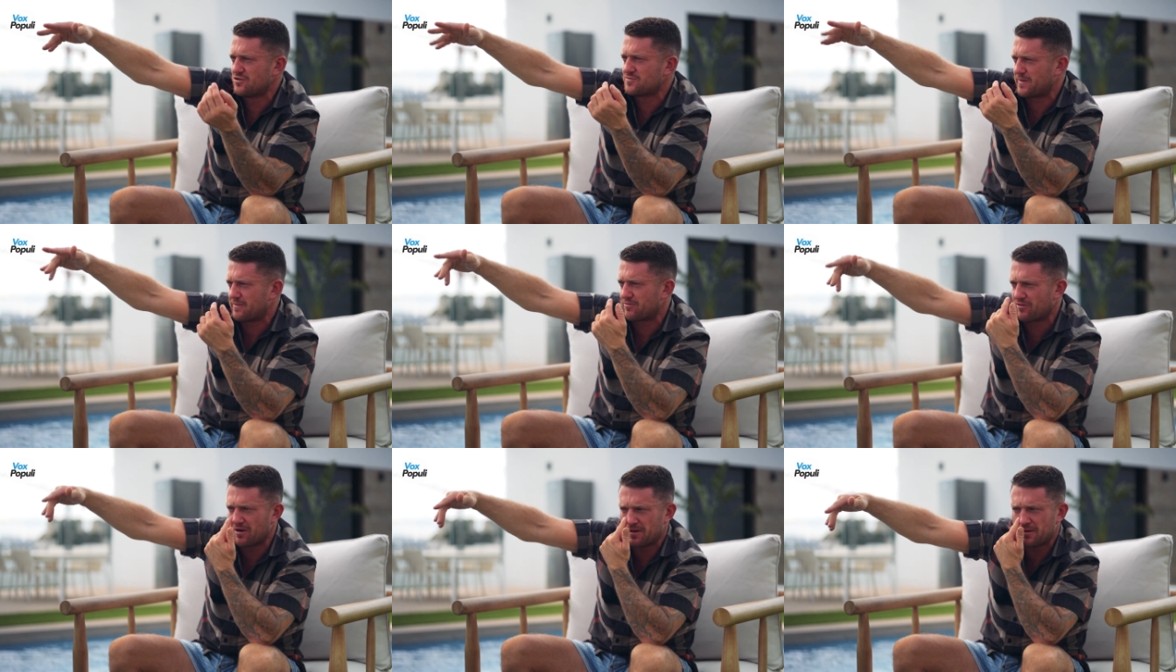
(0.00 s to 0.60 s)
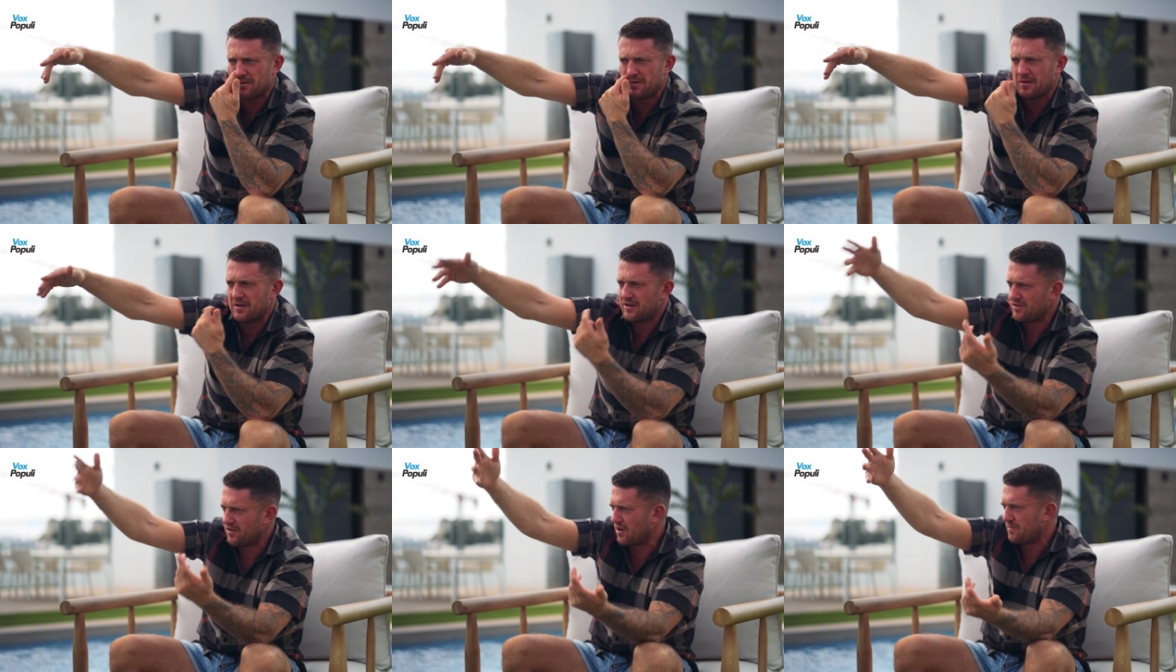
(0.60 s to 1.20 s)
the newspaper, right?
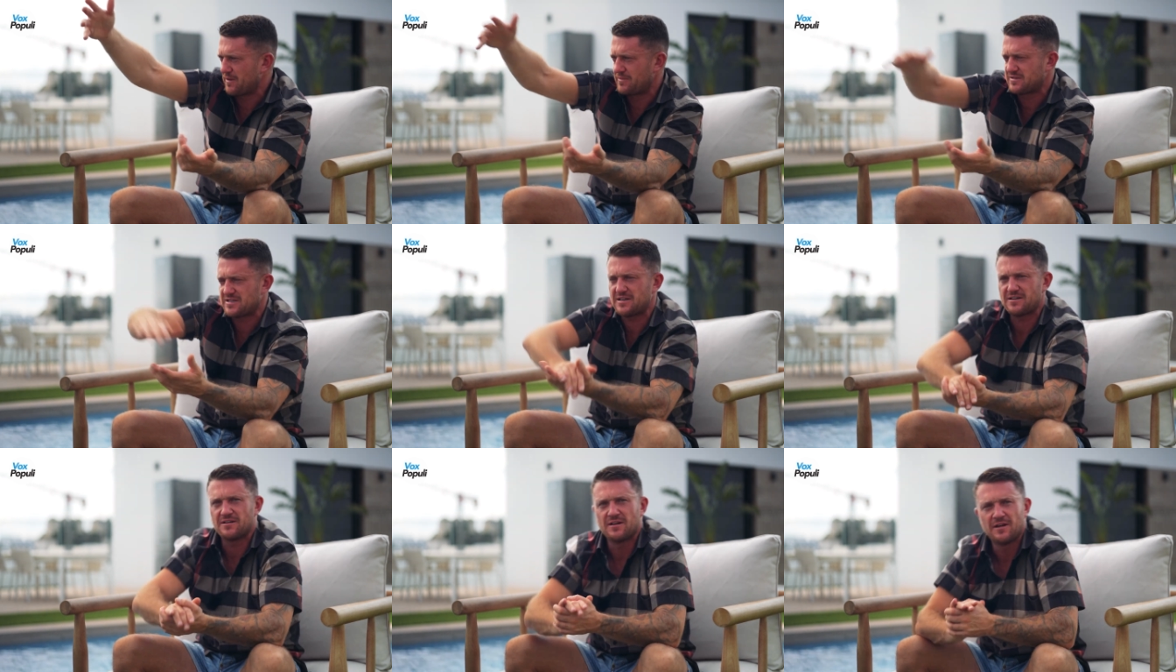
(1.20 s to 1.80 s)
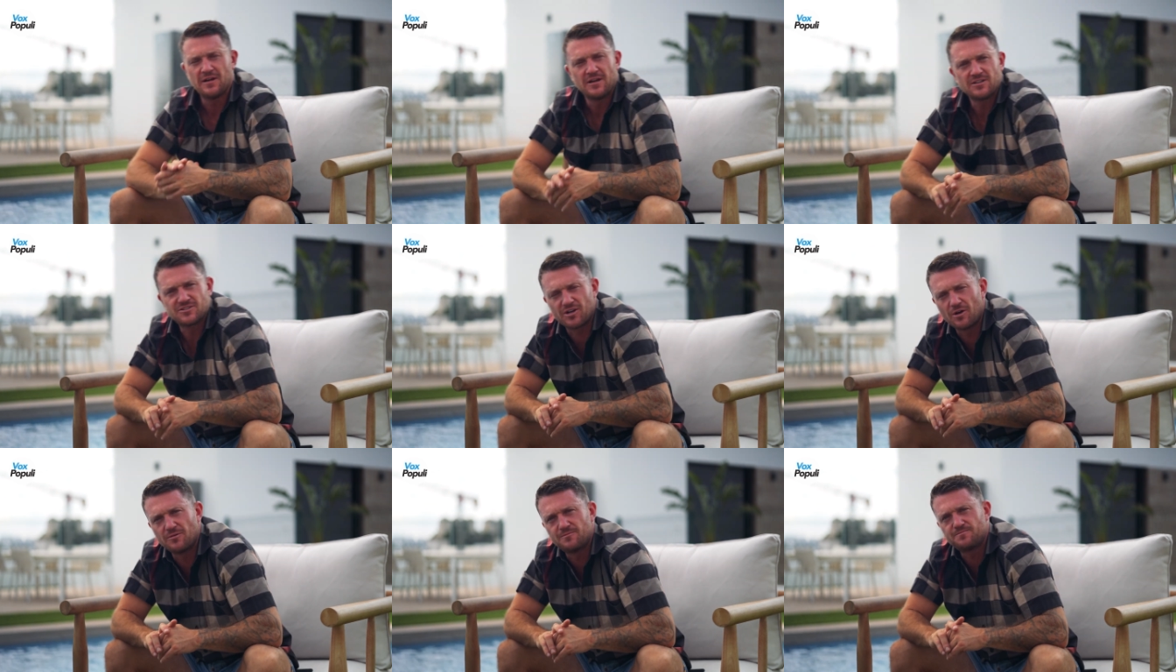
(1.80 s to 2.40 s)
Like the BBC.
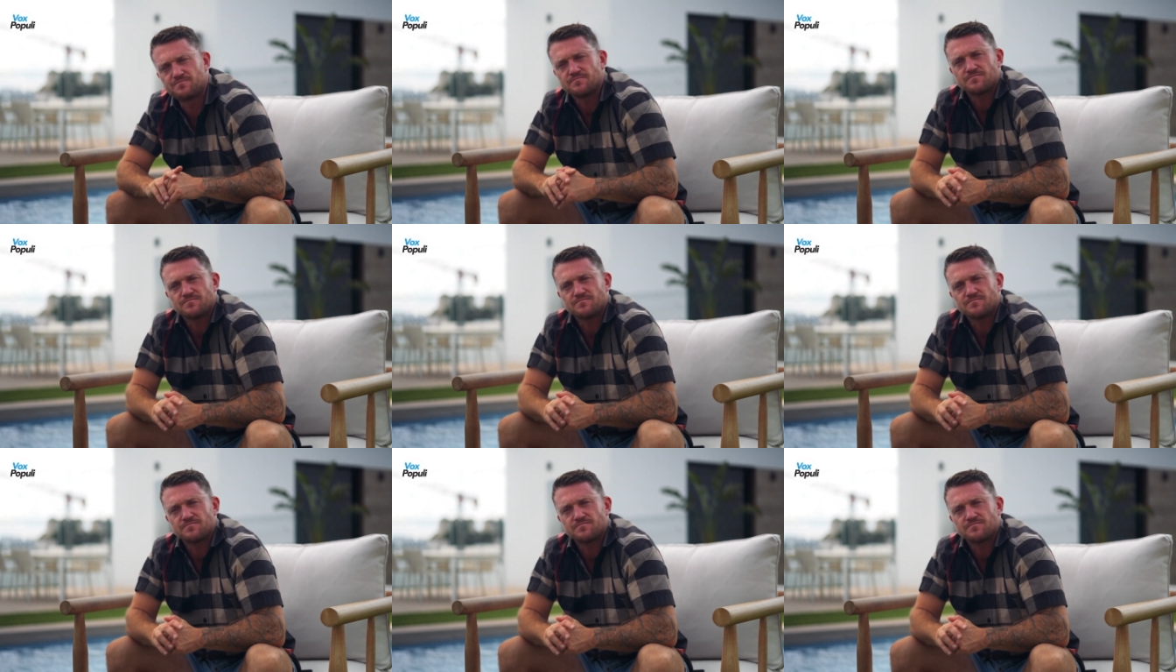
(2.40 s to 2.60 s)
So